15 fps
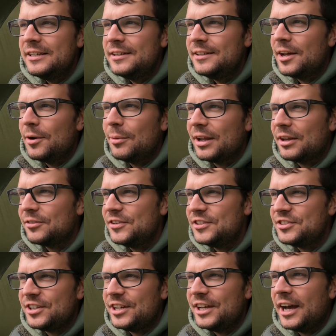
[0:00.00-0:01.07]
You know, when I was
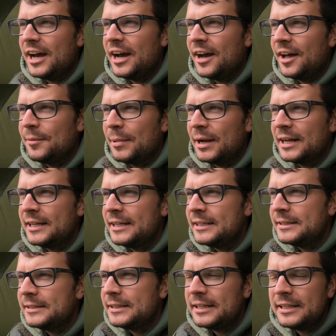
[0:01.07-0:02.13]
fishing here hard back
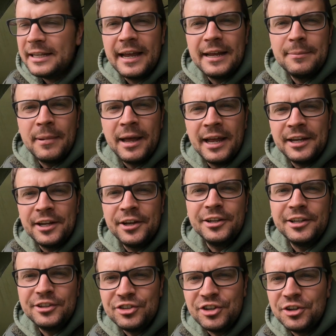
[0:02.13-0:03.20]
in late May,
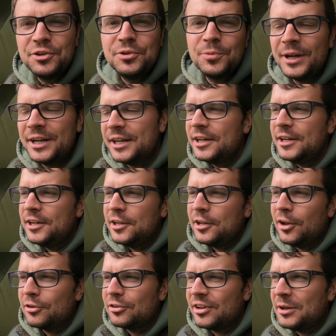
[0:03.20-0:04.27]
early June, when
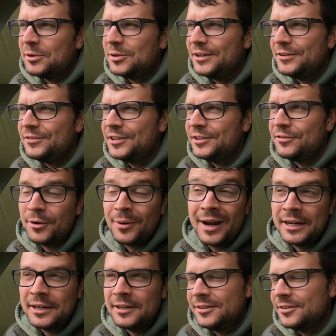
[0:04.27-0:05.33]
lockdown lifted for
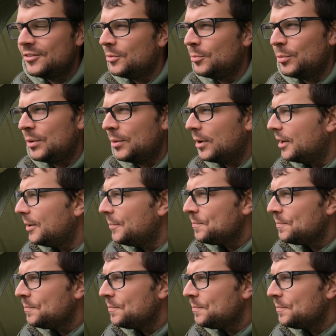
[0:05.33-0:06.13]
anglers and we were